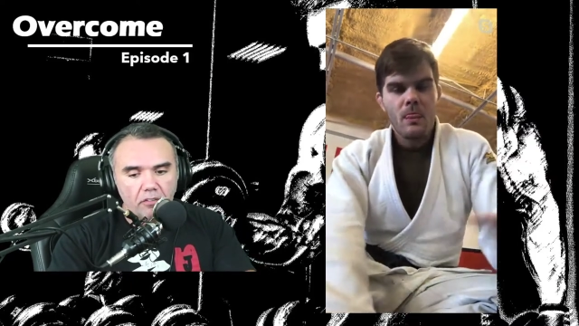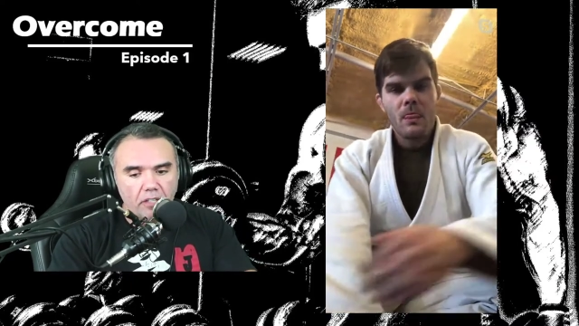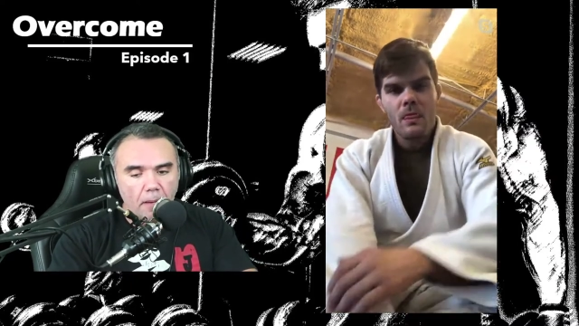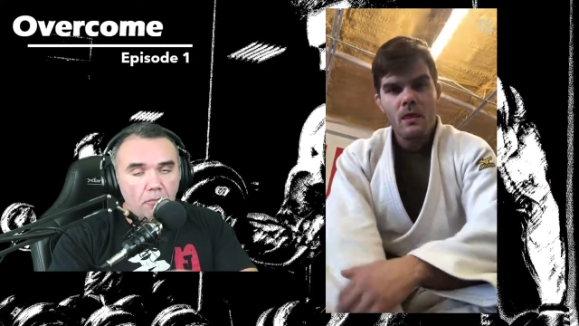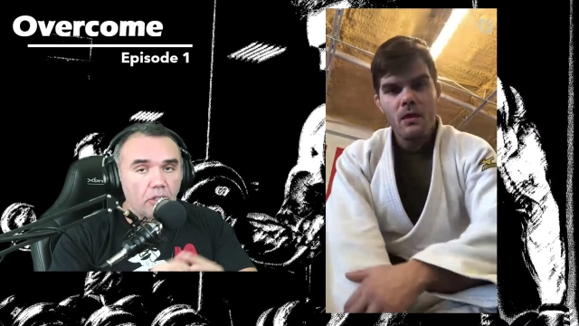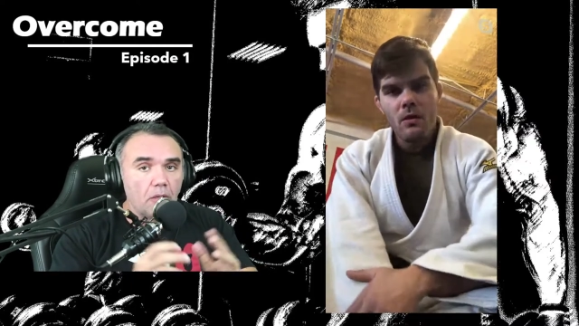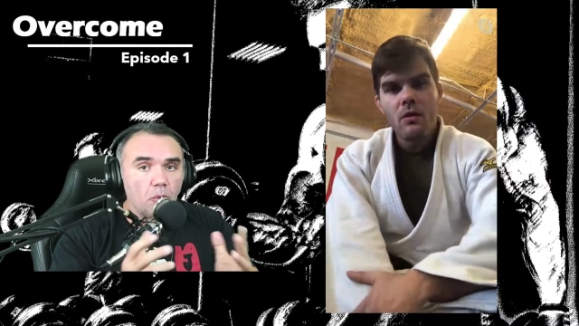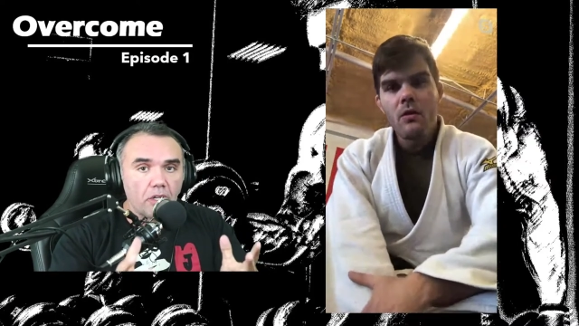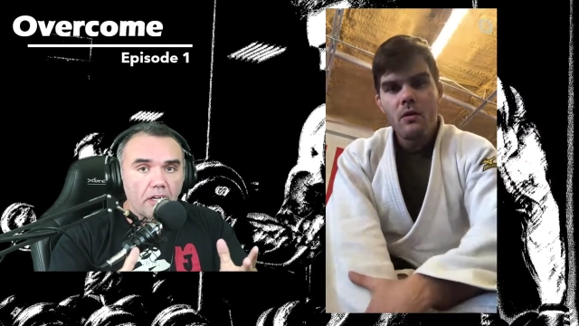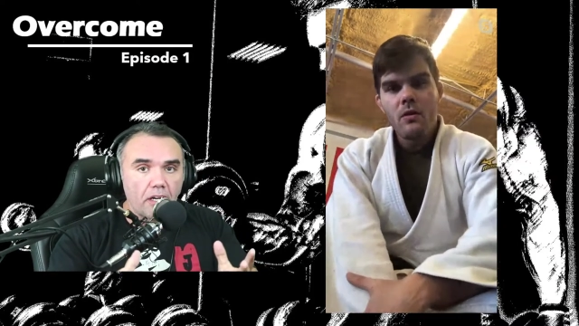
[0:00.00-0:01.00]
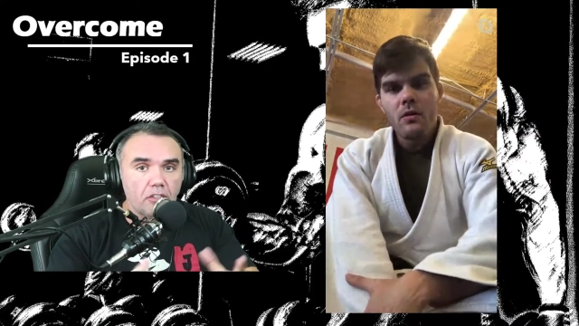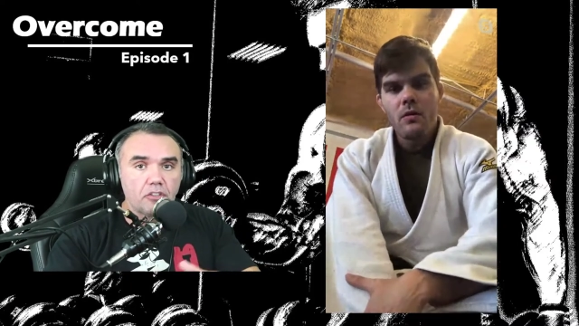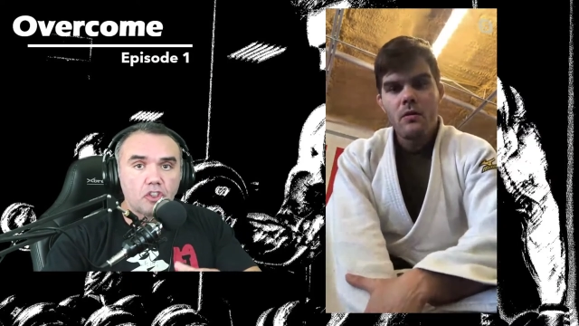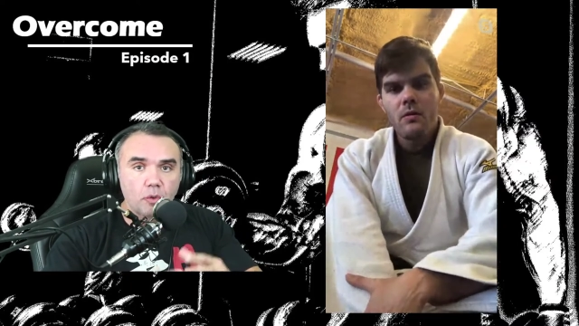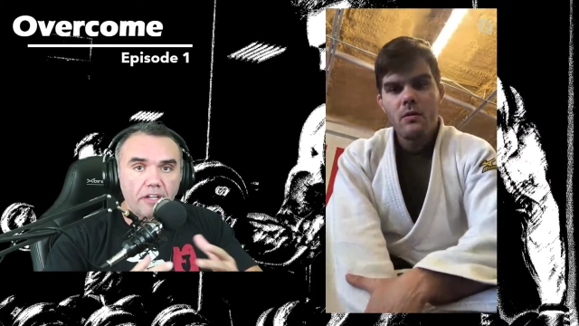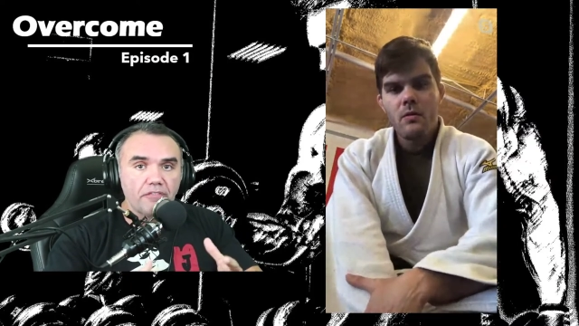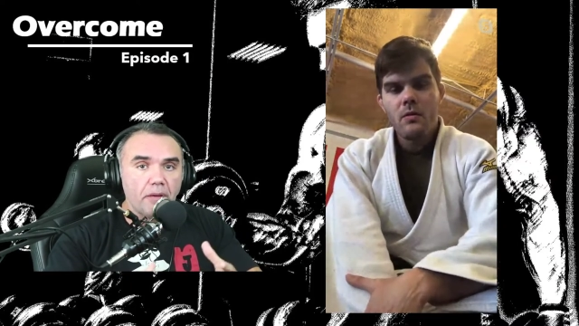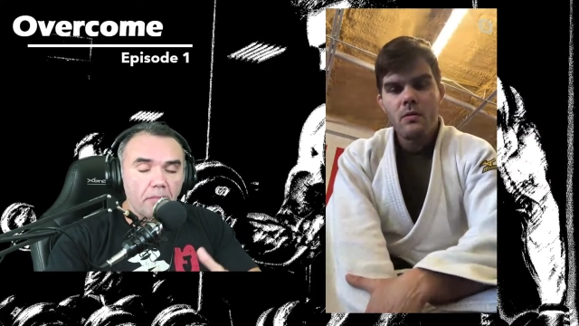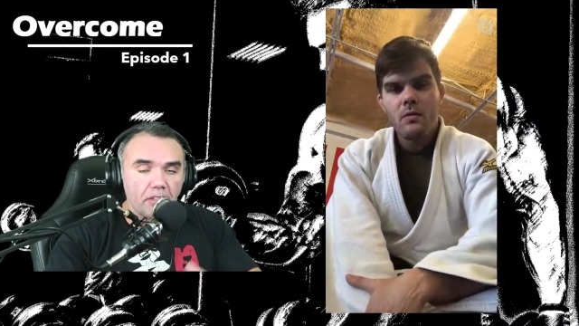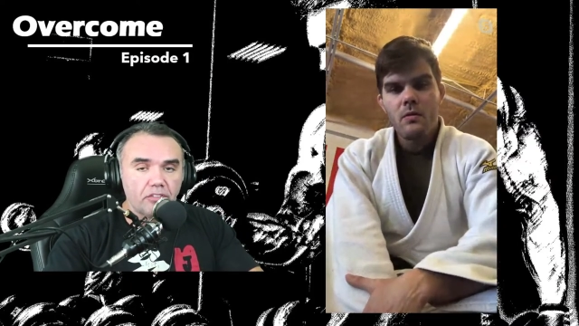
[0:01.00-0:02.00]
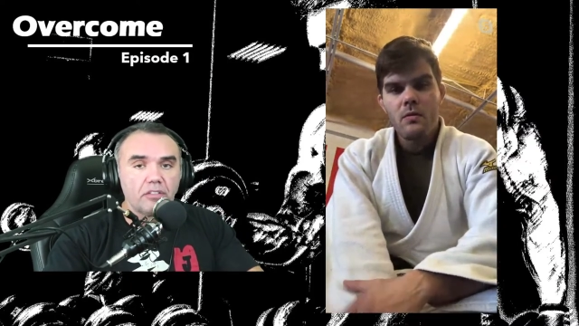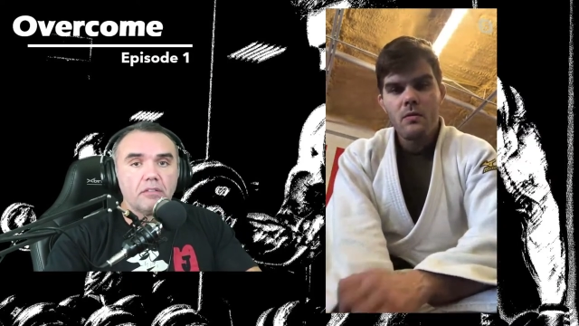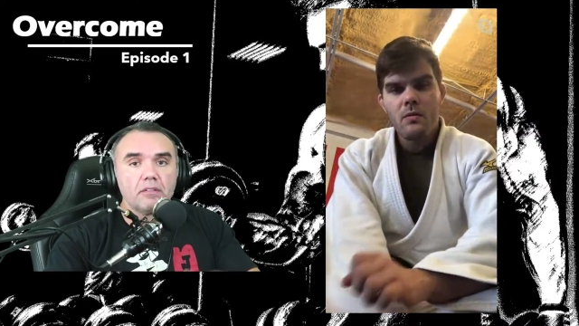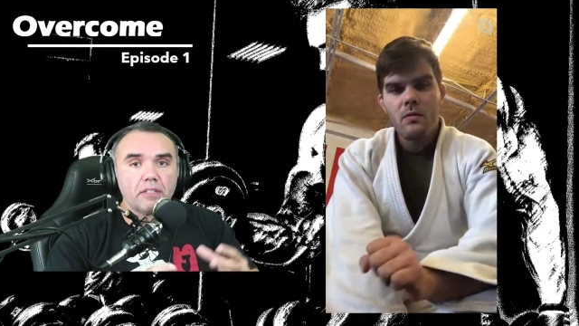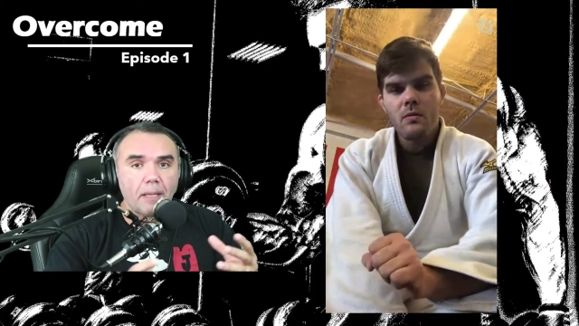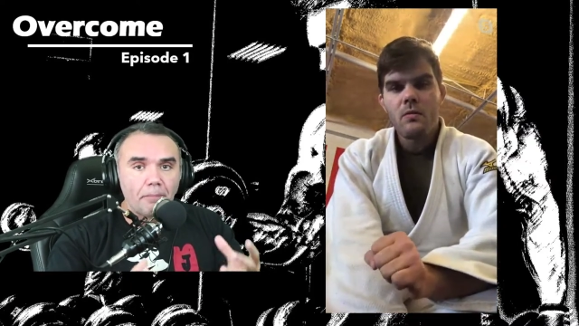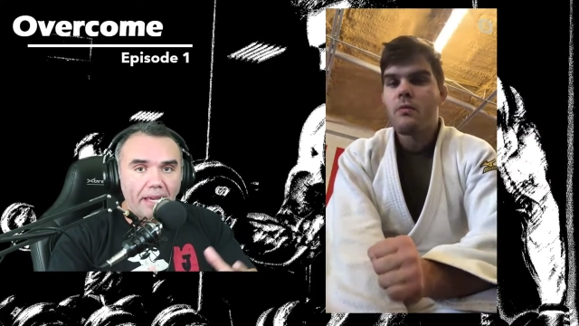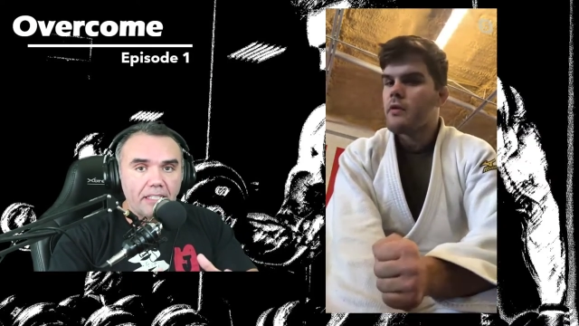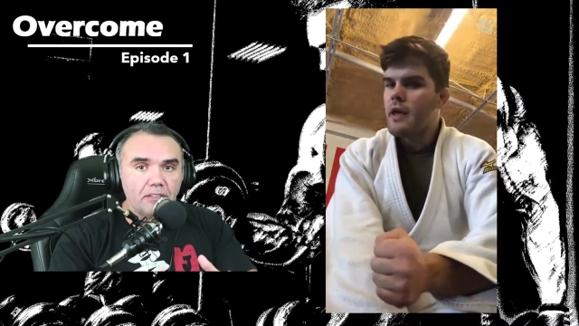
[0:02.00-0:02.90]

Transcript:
Speaker 1: I'm gonna work out, strengthen my muscle, get back in Have